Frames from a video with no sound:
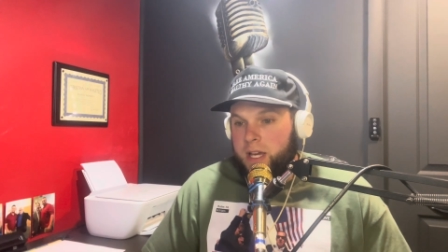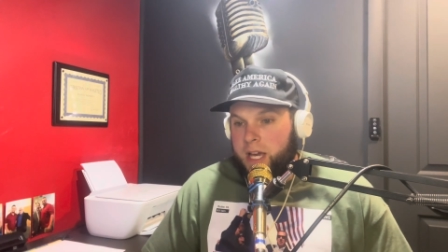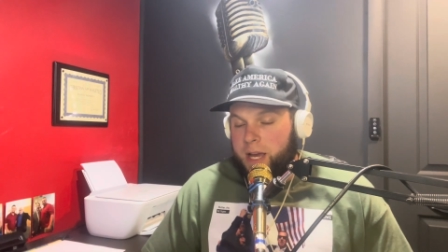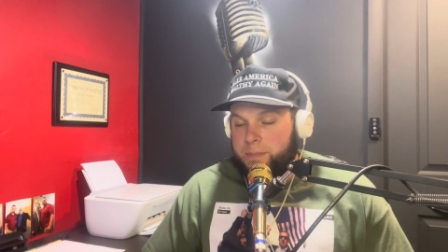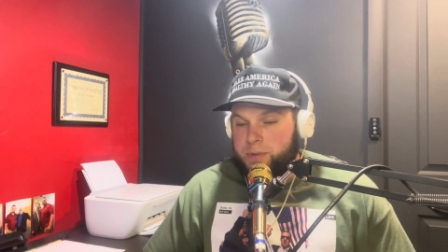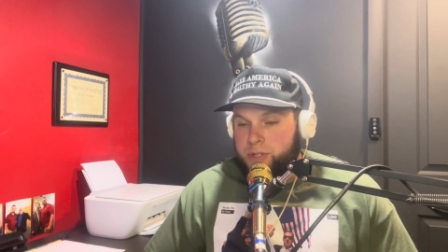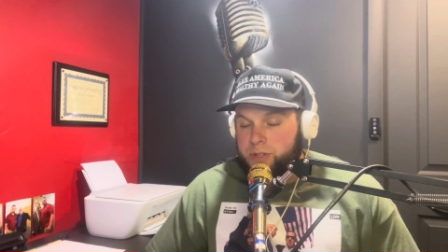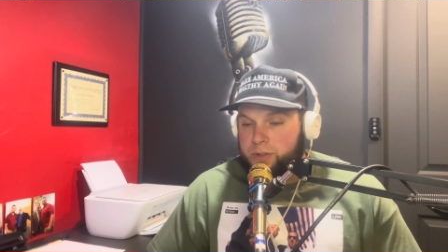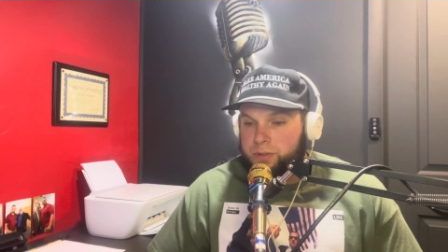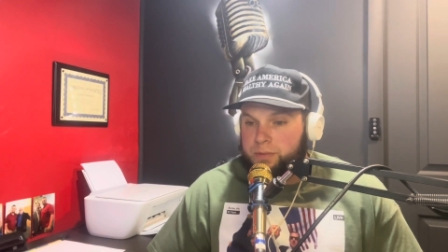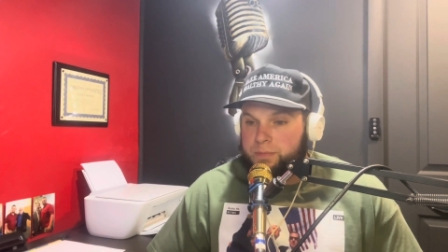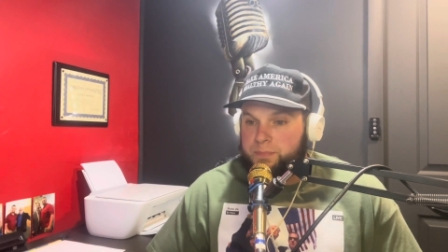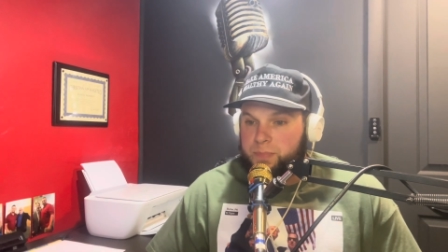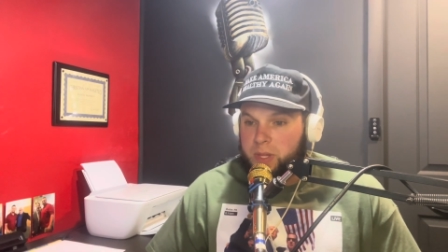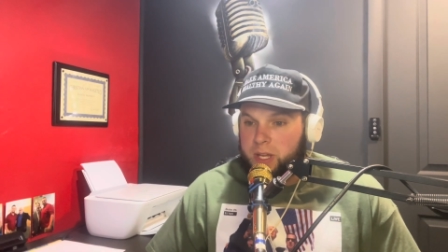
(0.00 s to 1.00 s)

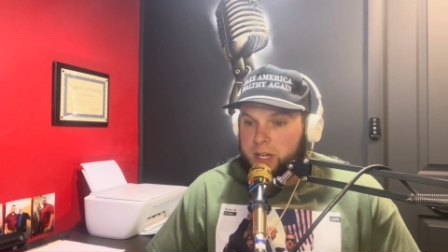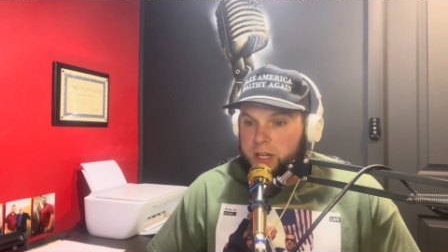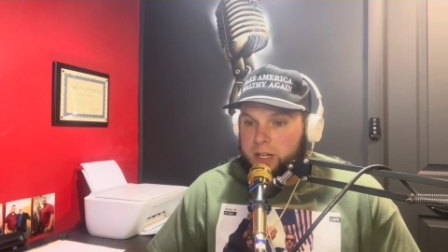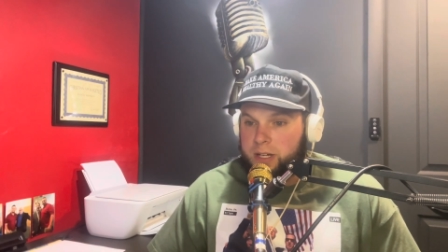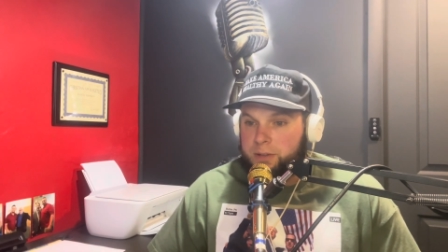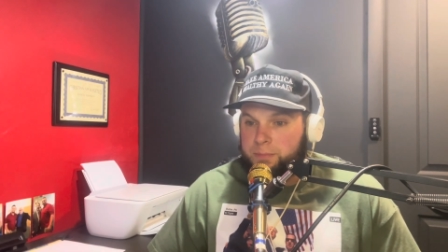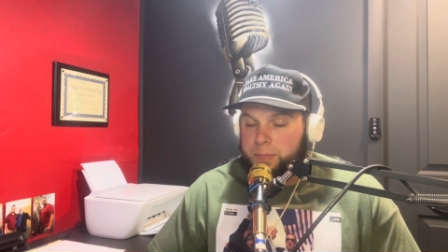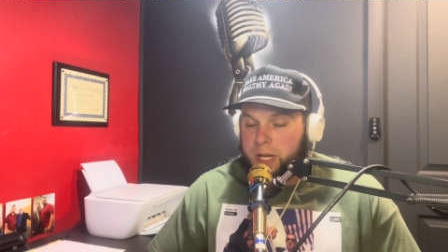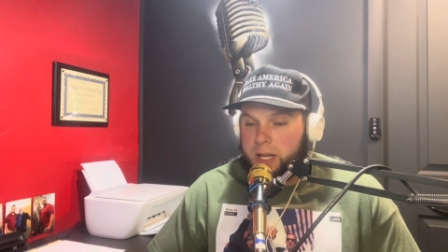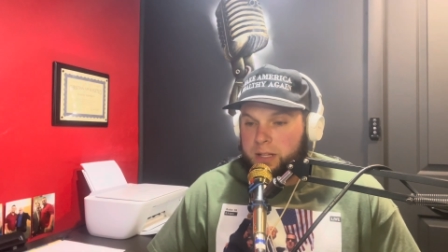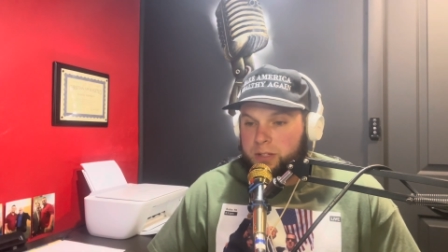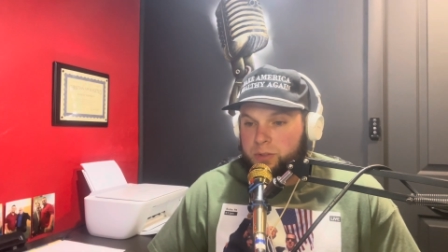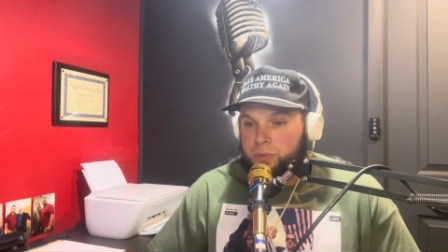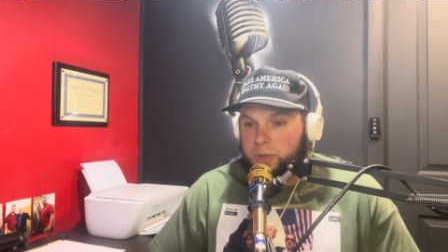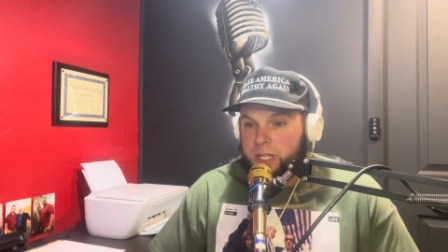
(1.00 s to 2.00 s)
episode, um, but I
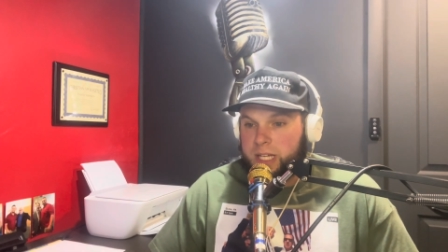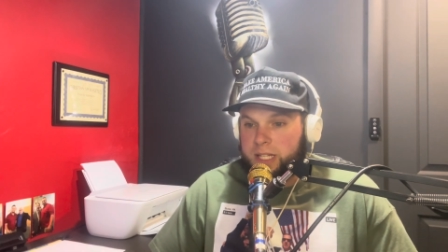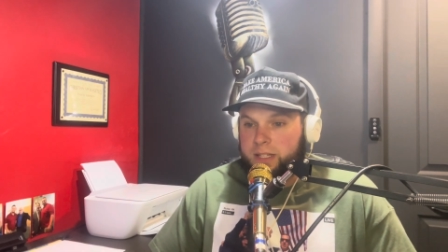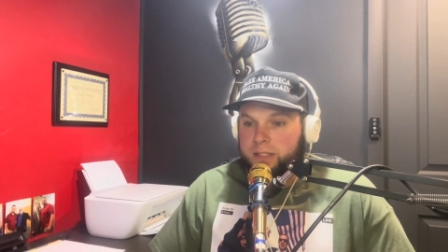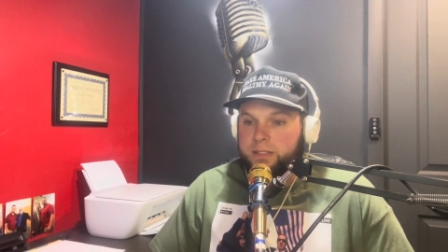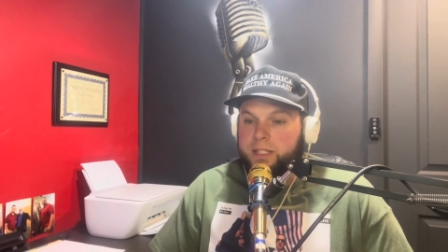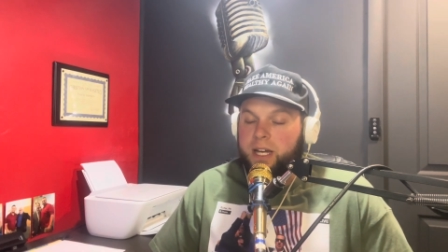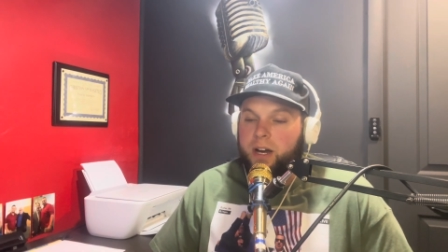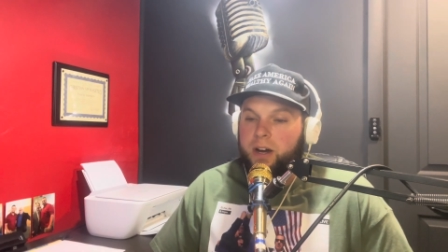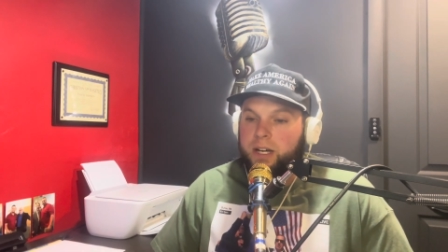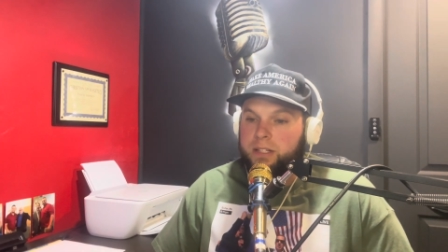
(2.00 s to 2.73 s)
do want to get this out.